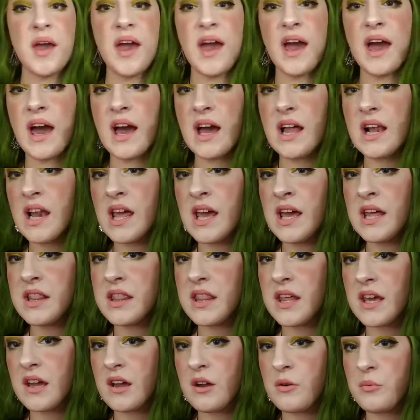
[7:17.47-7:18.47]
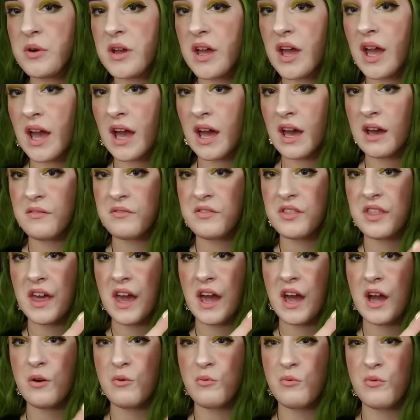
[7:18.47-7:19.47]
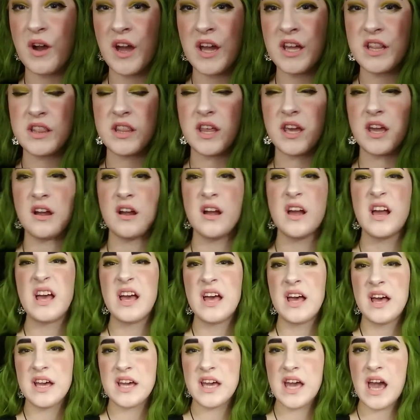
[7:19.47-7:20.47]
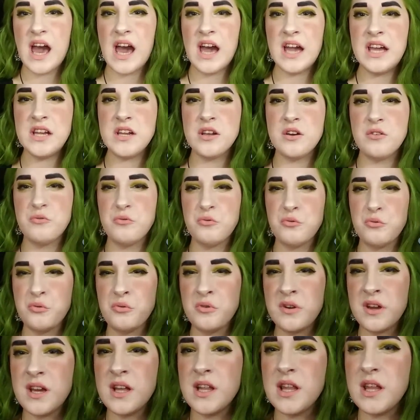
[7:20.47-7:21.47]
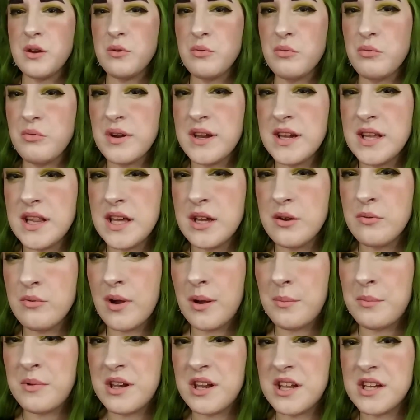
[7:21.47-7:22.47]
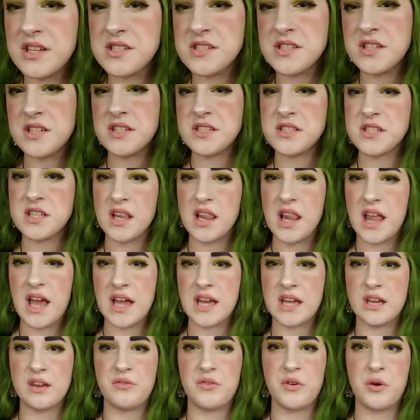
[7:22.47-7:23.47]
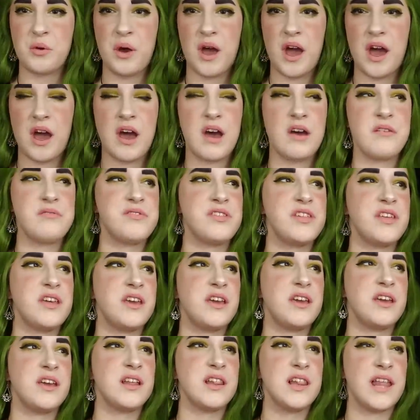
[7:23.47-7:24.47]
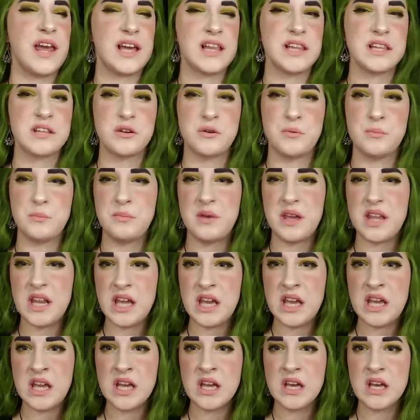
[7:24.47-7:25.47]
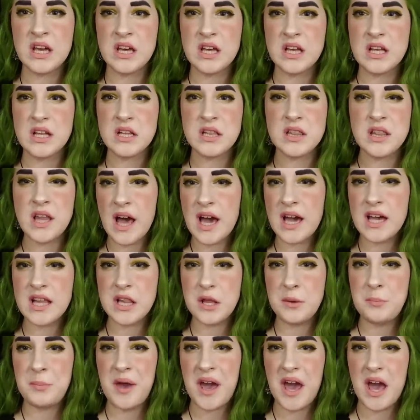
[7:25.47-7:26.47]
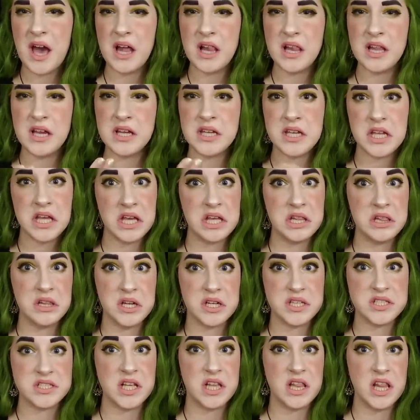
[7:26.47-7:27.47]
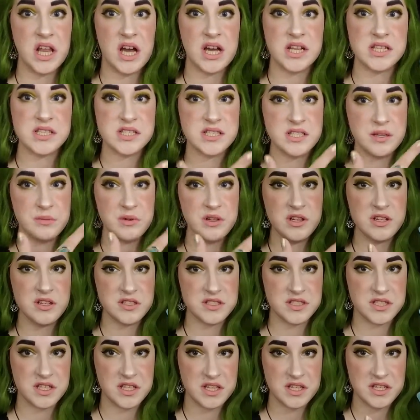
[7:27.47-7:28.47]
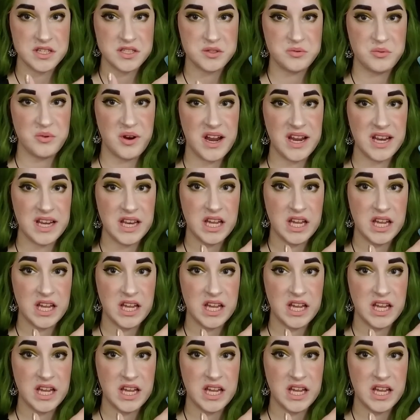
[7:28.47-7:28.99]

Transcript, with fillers: palette. There we have that right there. Kind of really, really reminiscent to like if you have the like little mini Lila palette, it looks a lot similar to this right